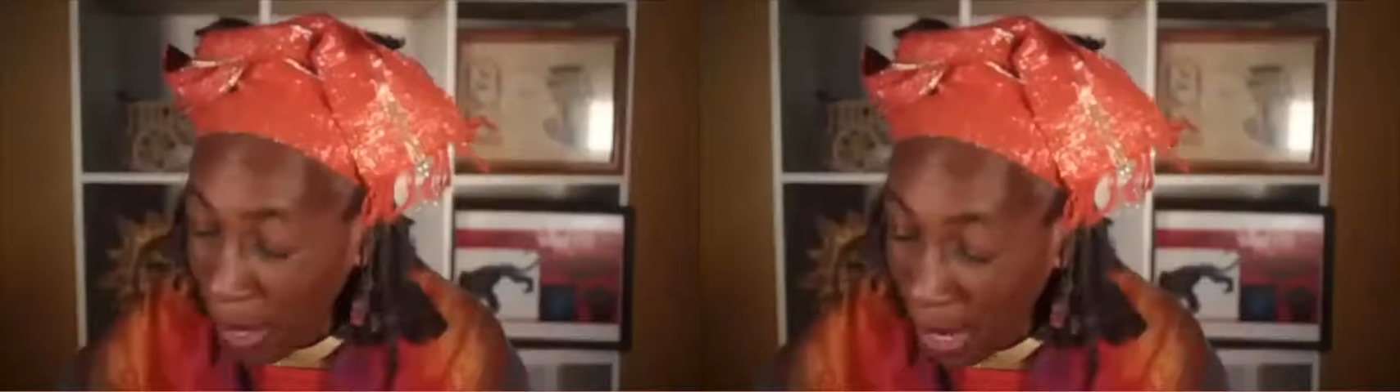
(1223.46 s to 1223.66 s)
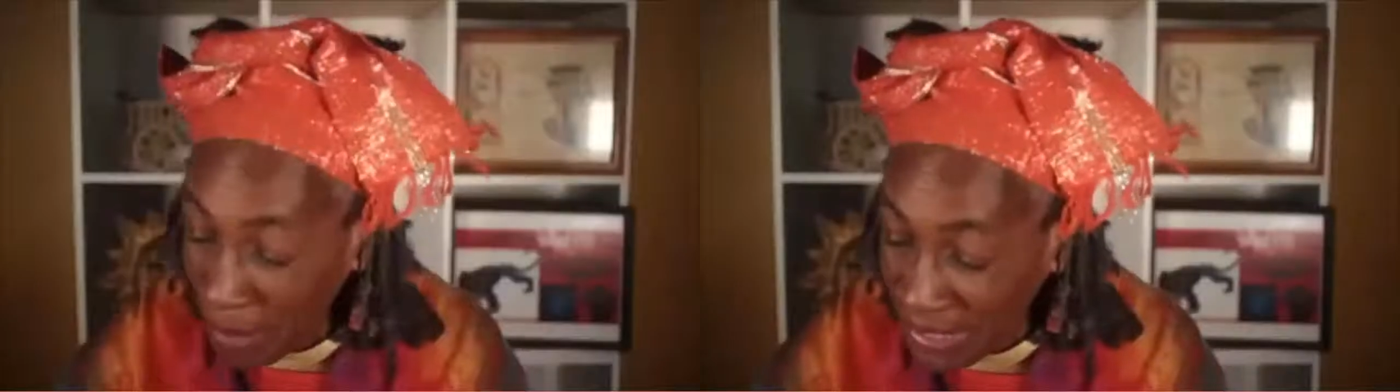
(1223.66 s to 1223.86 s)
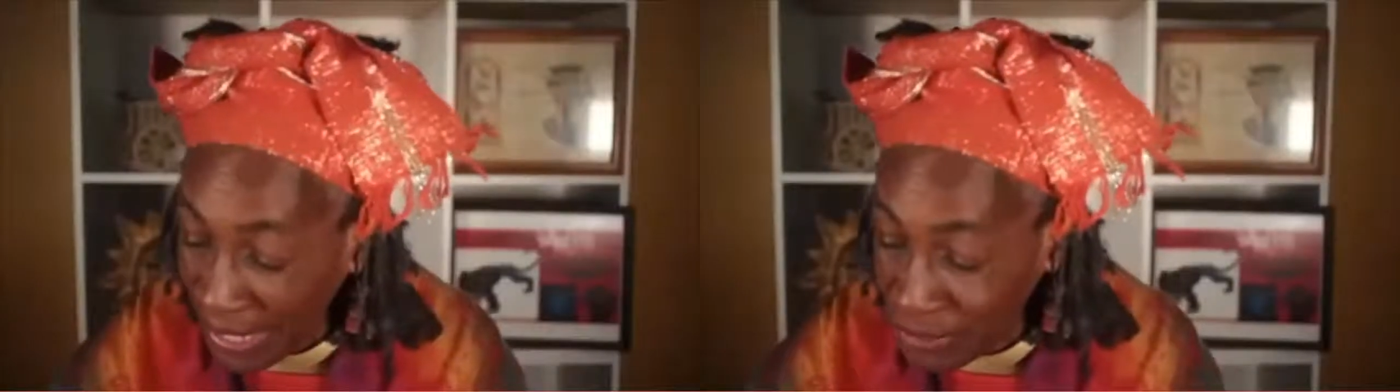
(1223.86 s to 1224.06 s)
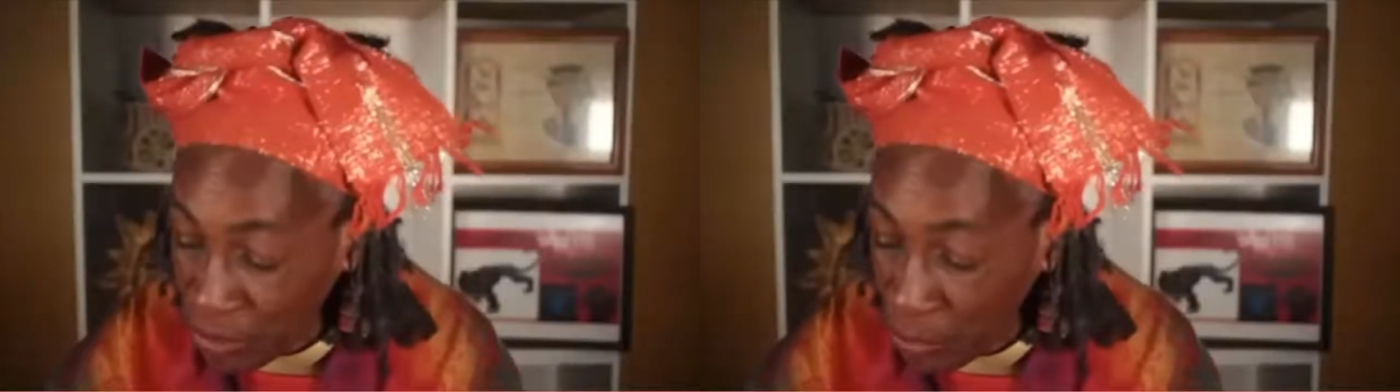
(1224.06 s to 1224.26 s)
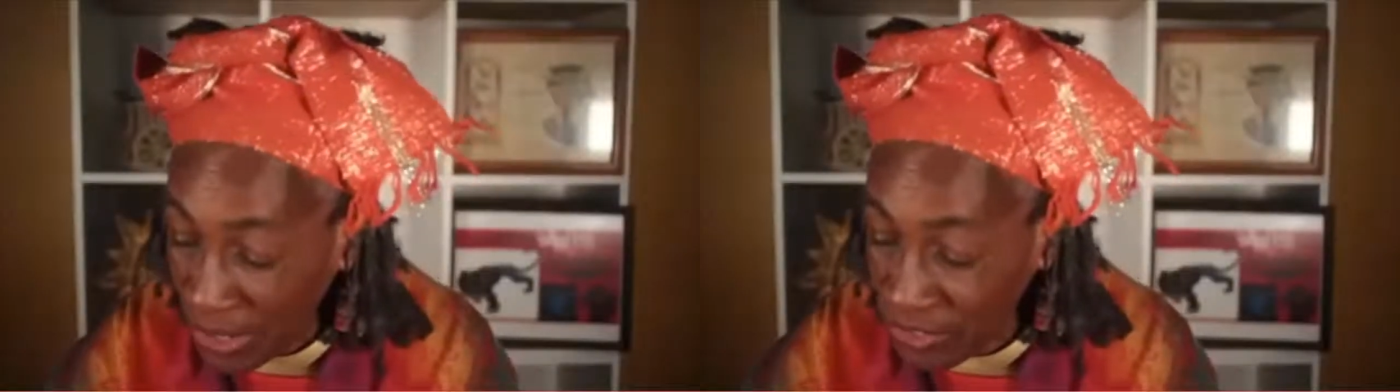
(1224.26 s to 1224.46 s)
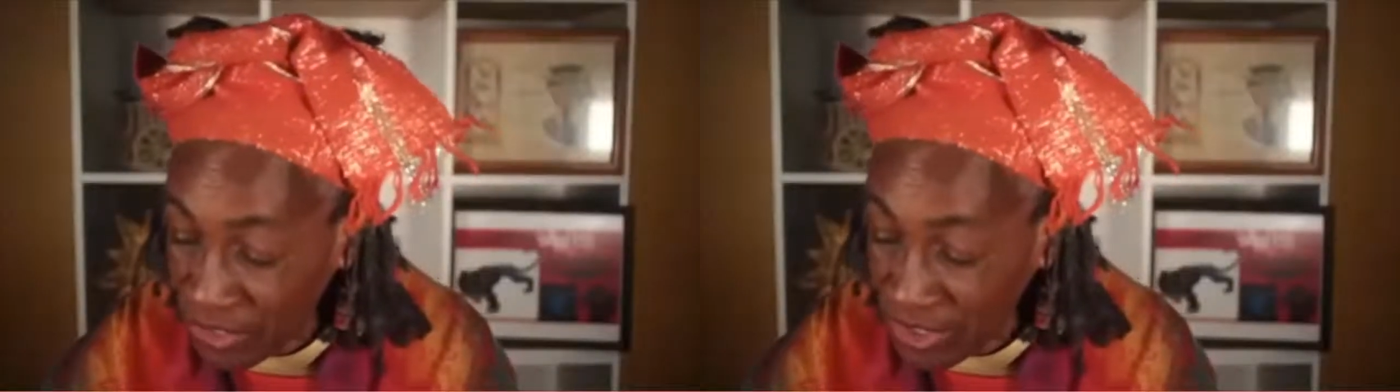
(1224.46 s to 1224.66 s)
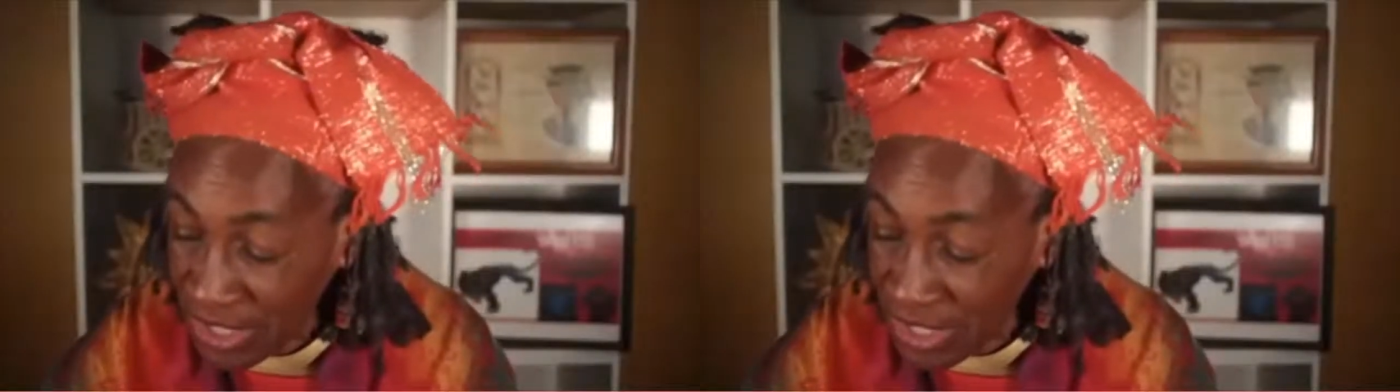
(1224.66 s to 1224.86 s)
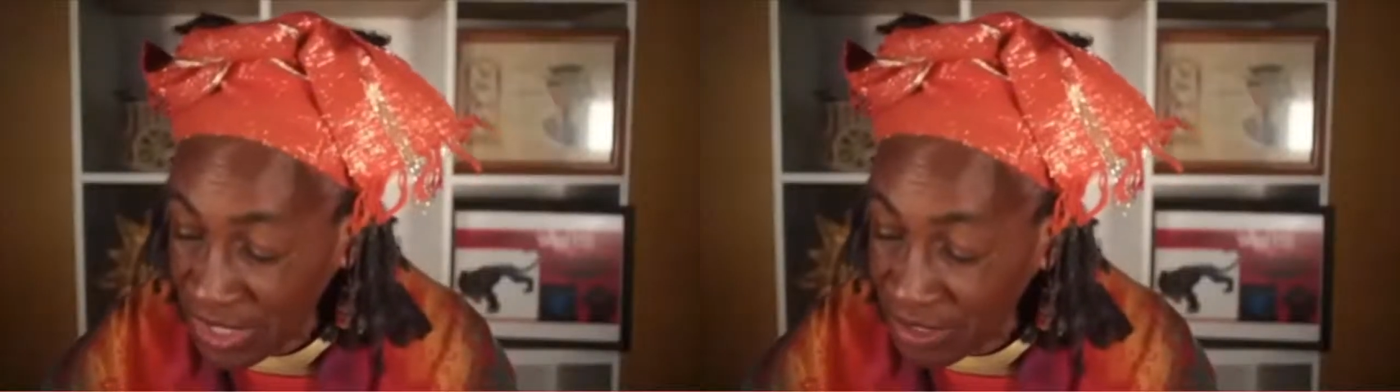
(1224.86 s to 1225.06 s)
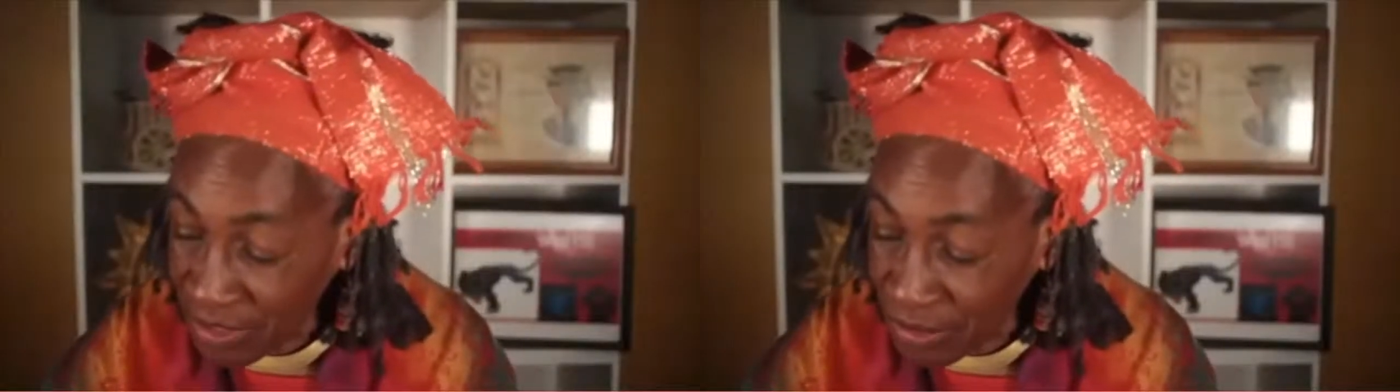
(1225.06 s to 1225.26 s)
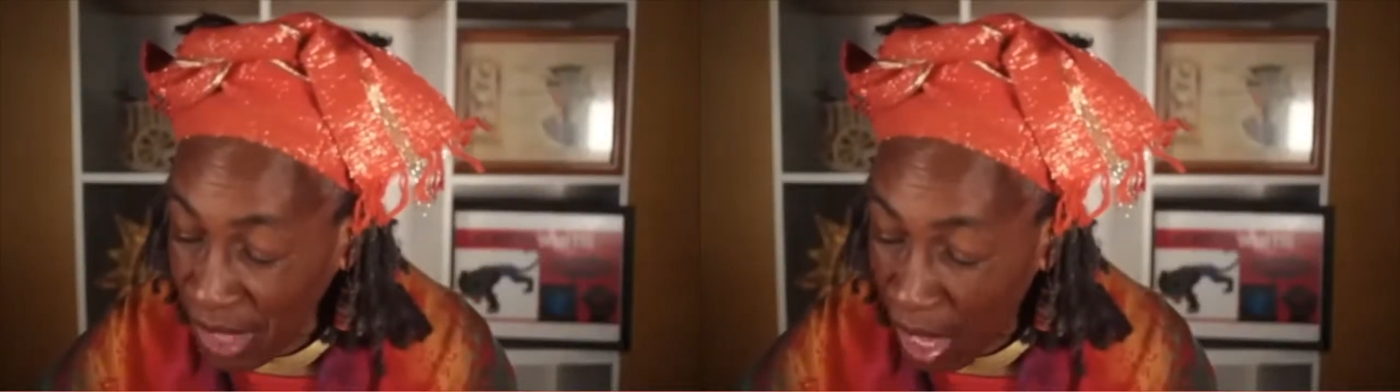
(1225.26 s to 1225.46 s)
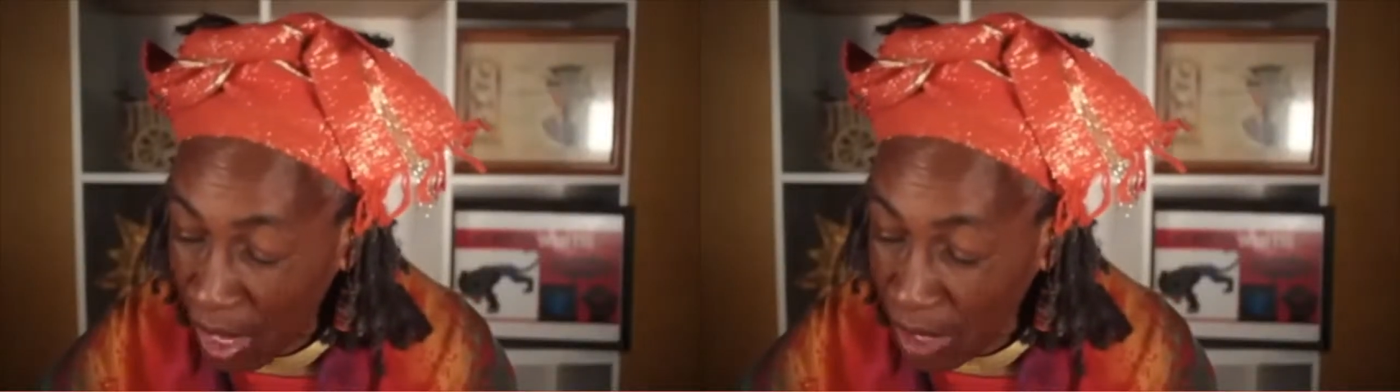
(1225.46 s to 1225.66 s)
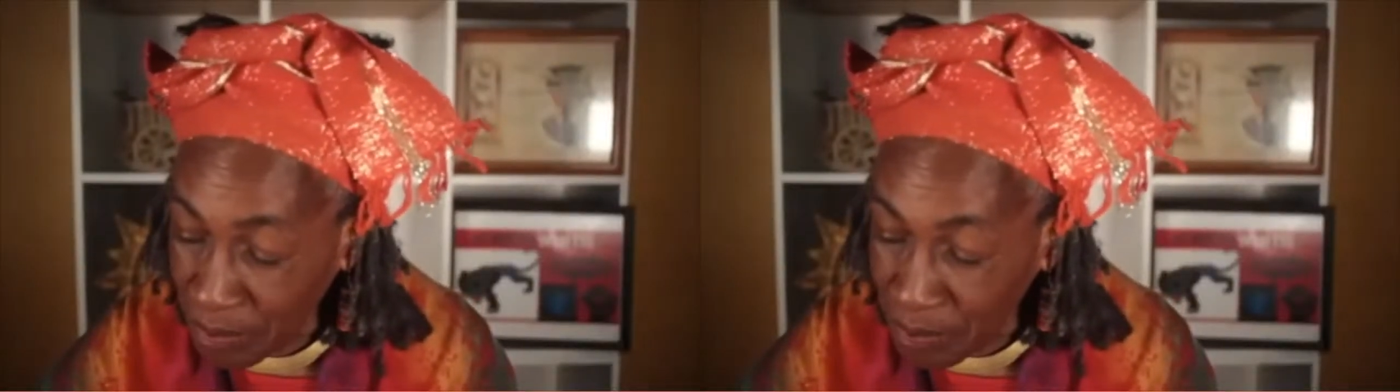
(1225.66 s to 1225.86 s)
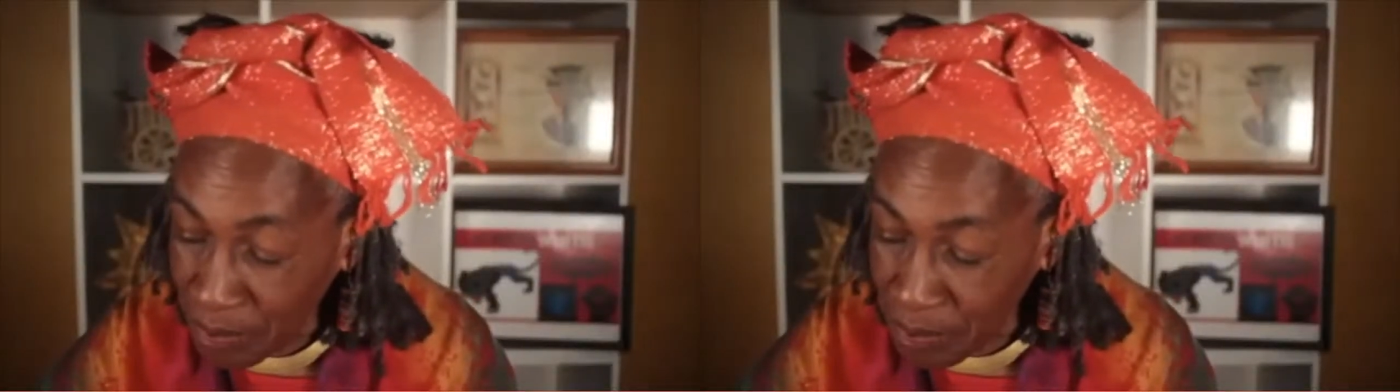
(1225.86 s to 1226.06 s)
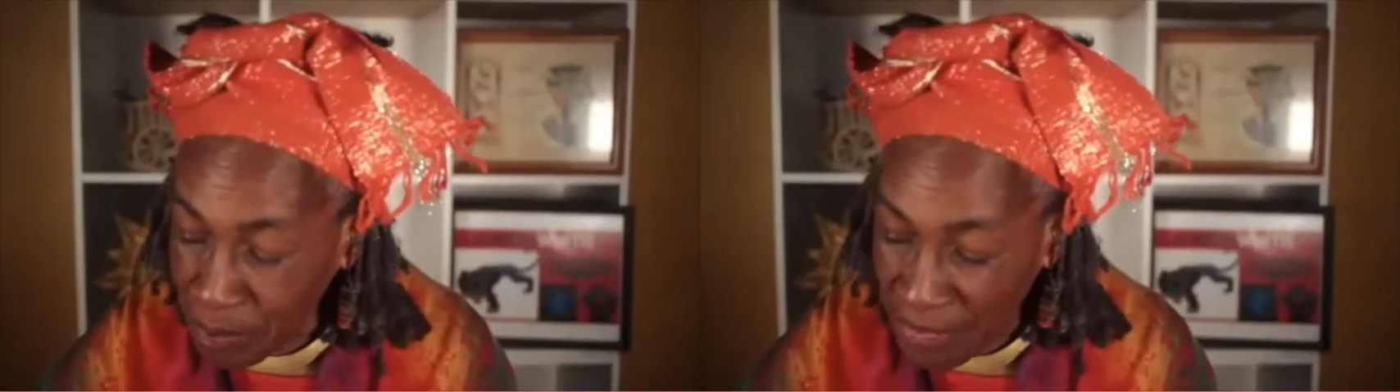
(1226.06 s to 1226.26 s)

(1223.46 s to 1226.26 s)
next question is, I